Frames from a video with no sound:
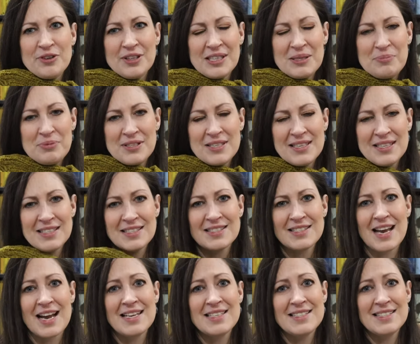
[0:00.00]
really
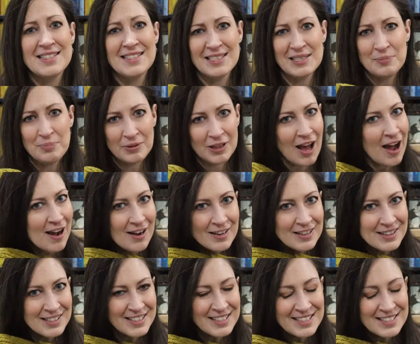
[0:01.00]
pleased. I did block
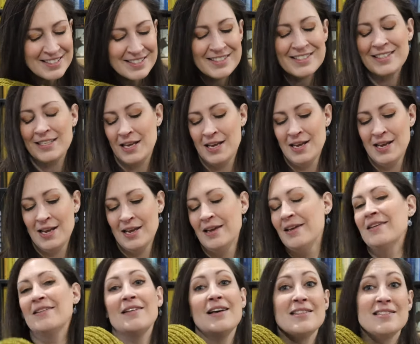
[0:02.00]
this.
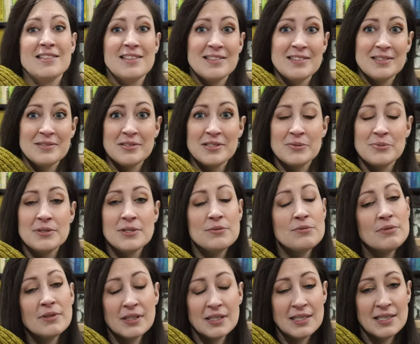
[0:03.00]
That's because this was
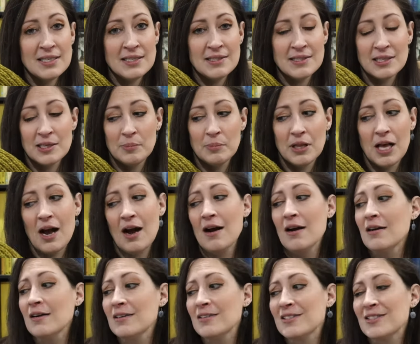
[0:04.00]
really easy to
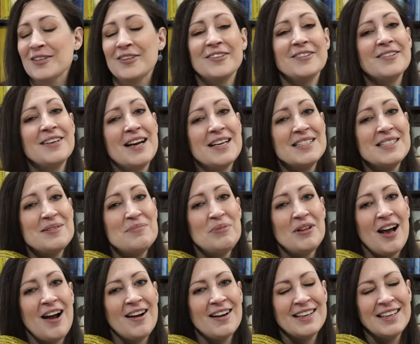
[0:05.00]
block. So I did
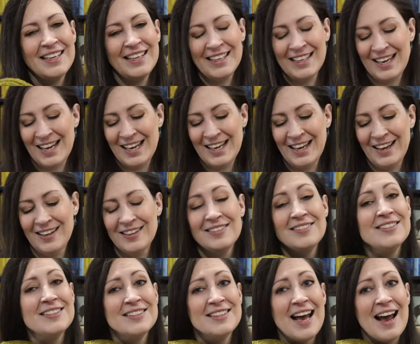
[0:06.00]
block it,
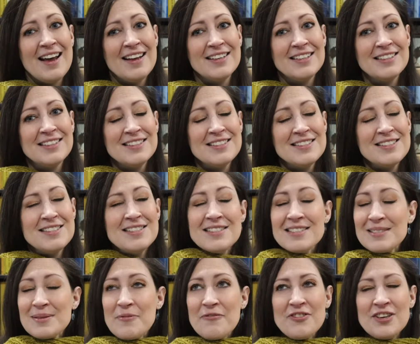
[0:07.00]
and that
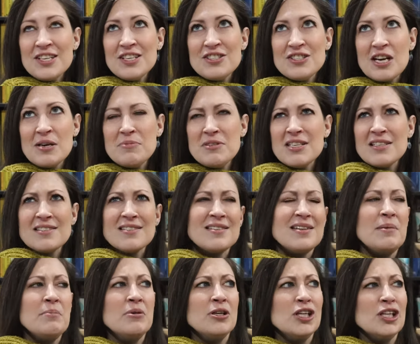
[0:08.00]
is finished object
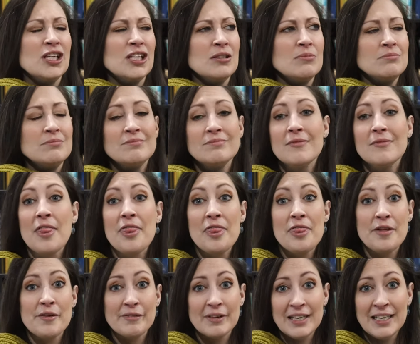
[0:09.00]
number
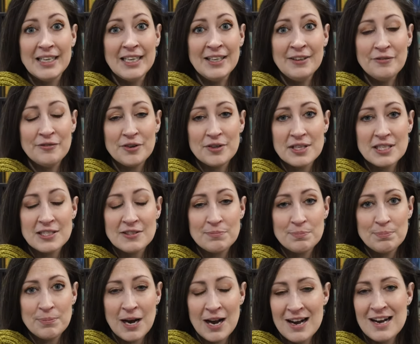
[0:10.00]
three for this
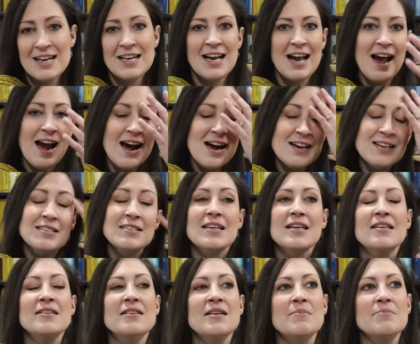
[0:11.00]
podcast
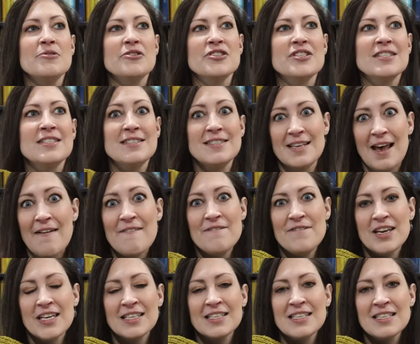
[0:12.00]
and number
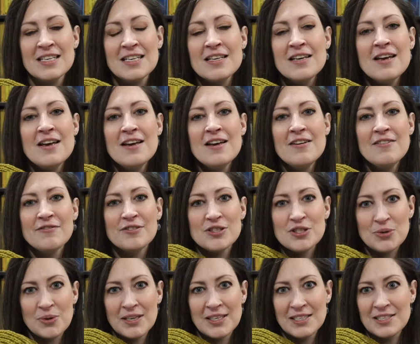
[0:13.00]
seven for
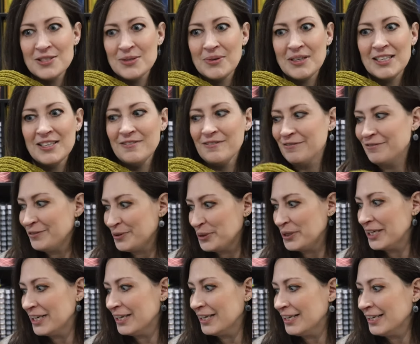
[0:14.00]

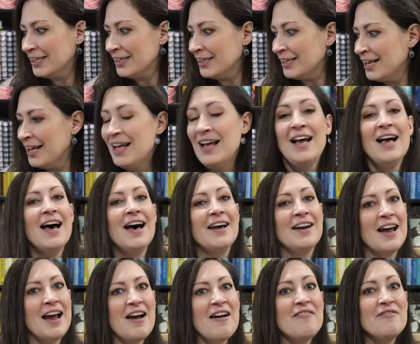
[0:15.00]
2024. And
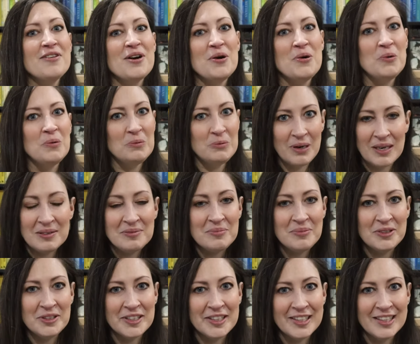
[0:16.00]
I have one
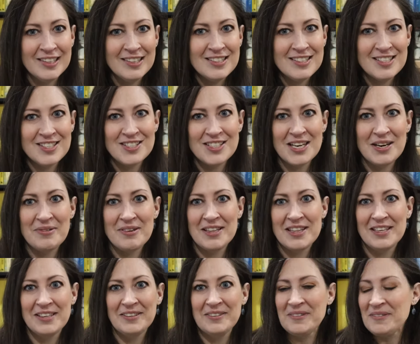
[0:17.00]
more to share with
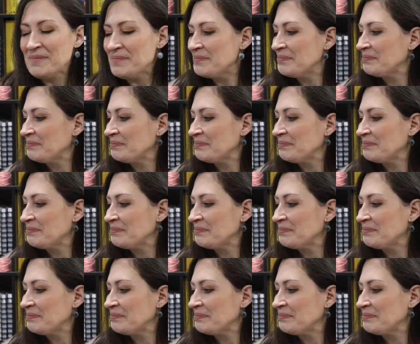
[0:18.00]
you.